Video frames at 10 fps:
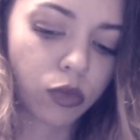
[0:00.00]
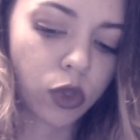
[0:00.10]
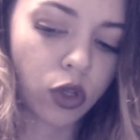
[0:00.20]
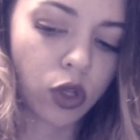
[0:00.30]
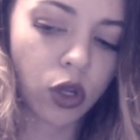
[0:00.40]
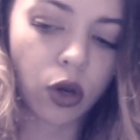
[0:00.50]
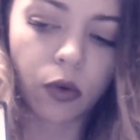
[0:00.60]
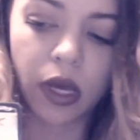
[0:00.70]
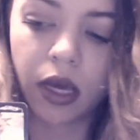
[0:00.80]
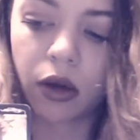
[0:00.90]

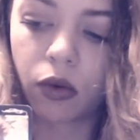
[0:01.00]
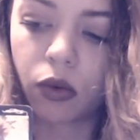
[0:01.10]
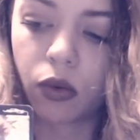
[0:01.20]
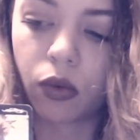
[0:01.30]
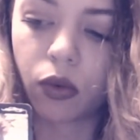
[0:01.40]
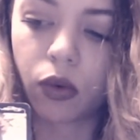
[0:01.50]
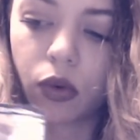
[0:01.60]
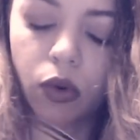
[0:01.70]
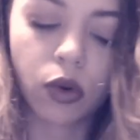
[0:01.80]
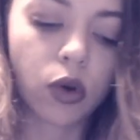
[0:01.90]
knowing
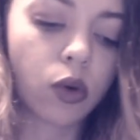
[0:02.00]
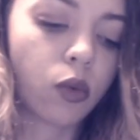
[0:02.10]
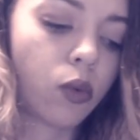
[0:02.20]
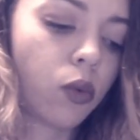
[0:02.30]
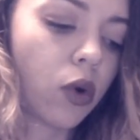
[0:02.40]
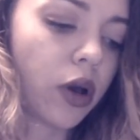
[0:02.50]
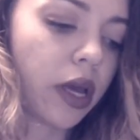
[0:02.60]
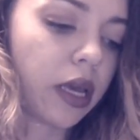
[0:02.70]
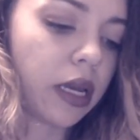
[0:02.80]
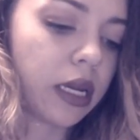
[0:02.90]

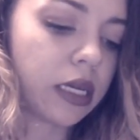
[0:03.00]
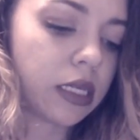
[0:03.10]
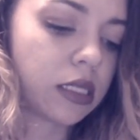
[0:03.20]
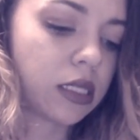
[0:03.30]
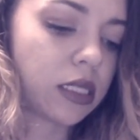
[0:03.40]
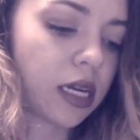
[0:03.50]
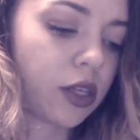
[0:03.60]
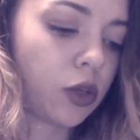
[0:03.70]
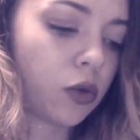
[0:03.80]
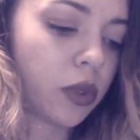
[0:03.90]
what it is
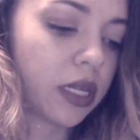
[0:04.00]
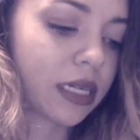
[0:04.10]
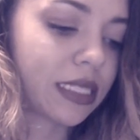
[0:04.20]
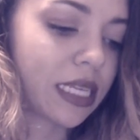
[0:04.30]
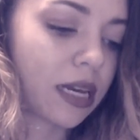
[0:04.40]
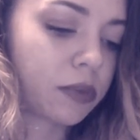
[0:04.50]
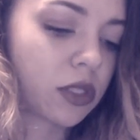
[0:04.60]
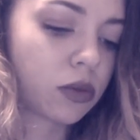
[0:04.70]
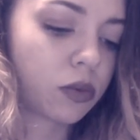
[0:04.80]
that you will accept,